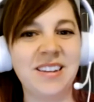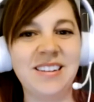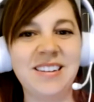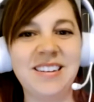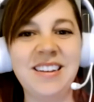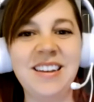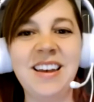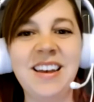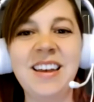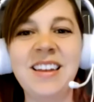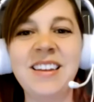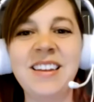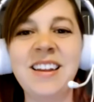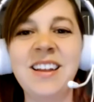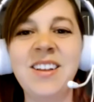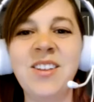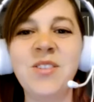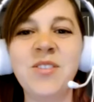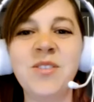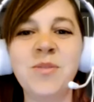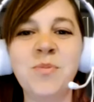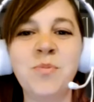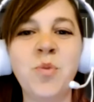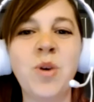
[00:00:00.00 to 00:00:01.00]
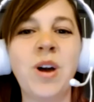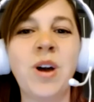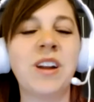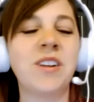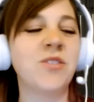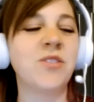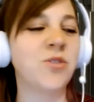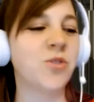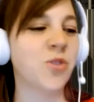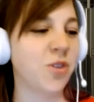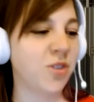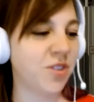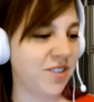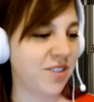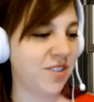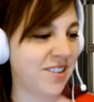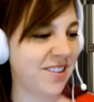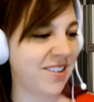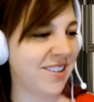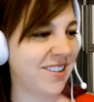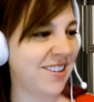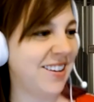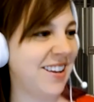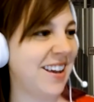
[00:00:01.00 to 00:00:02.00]
Dia de los
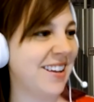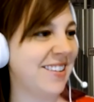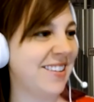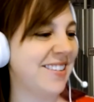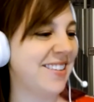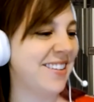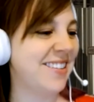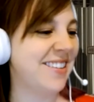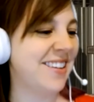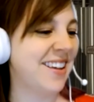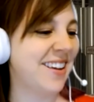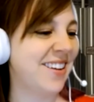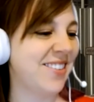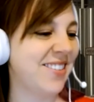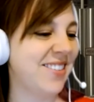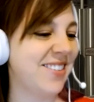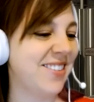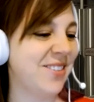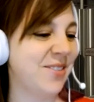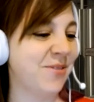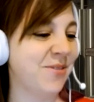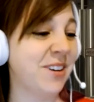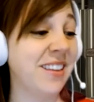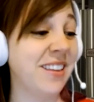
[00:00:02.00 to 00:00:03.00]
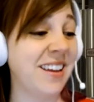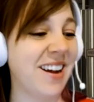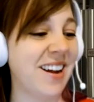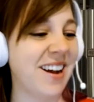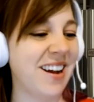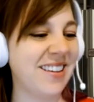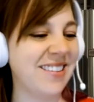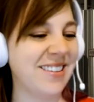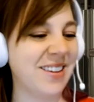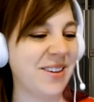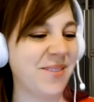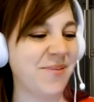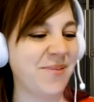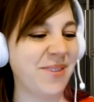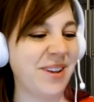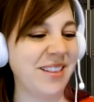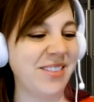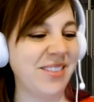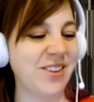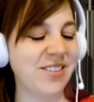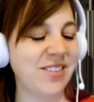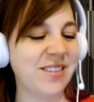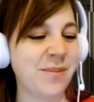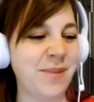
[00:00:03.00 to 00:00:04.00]
Muertos. Yes, it sounds really awesome. It
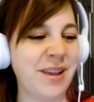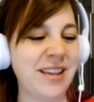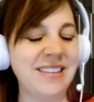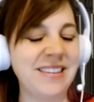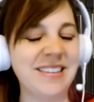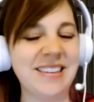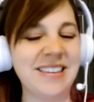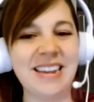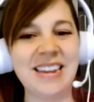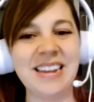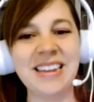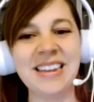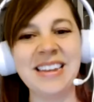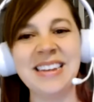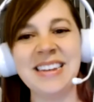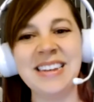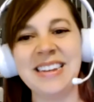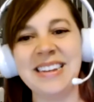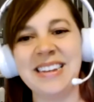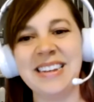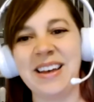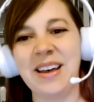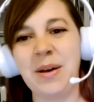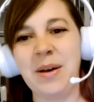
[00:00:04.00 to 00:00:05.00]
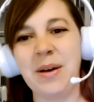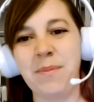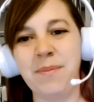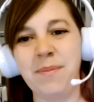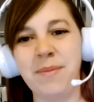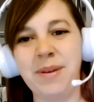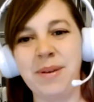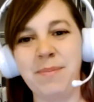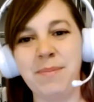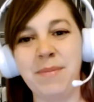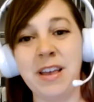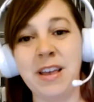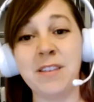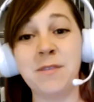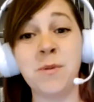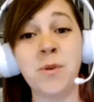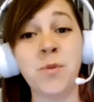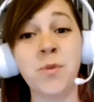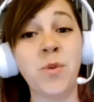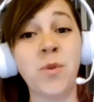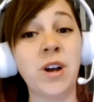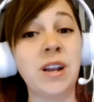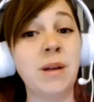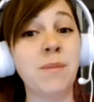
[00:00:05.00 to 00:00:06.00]
looks amazing. Makes me
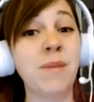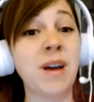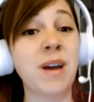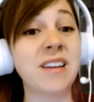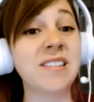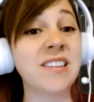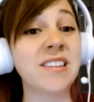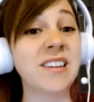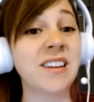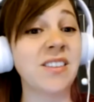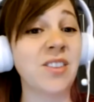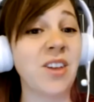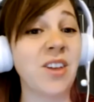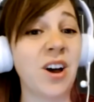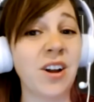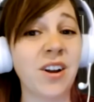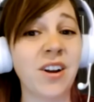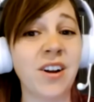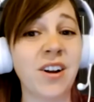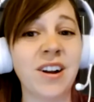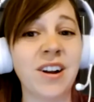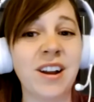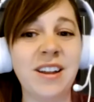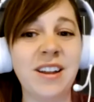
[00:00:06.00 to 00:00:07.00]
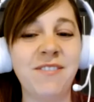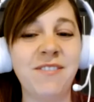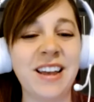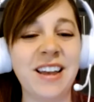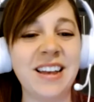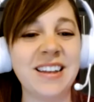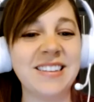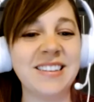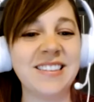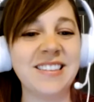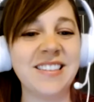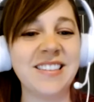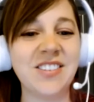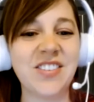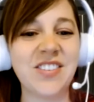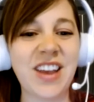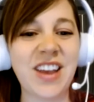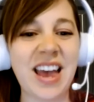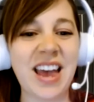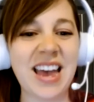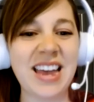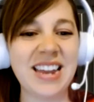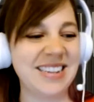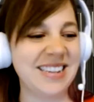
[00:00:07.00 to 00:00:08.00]
want a Mexican lager. Any fans in the
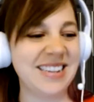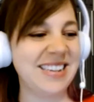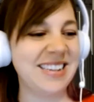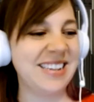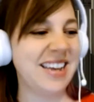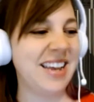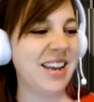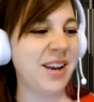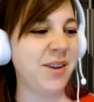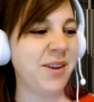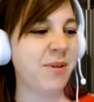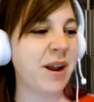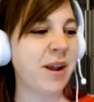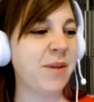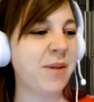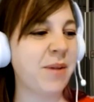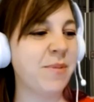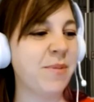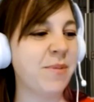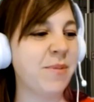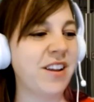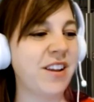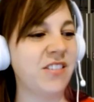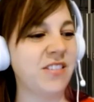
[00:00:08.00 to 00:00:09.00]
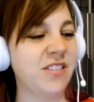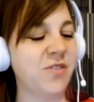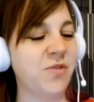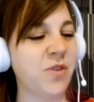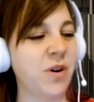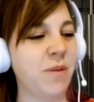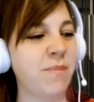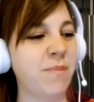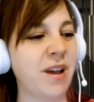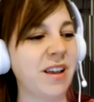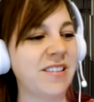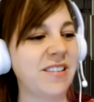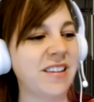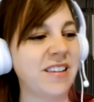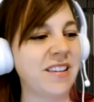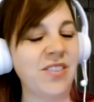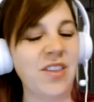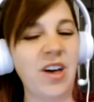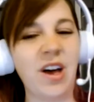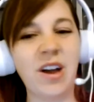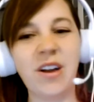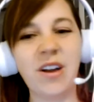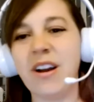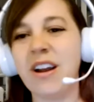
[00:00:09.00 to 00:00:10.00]
chat? Any recommendations of what
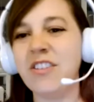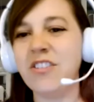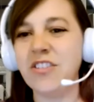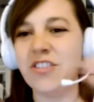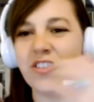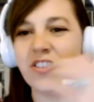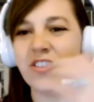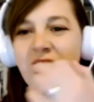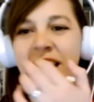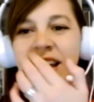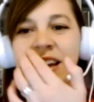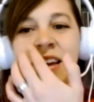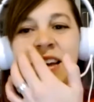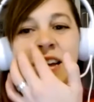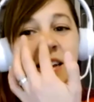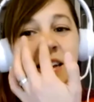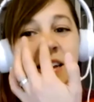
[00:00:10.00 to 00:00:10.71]
Mexican lager I should try?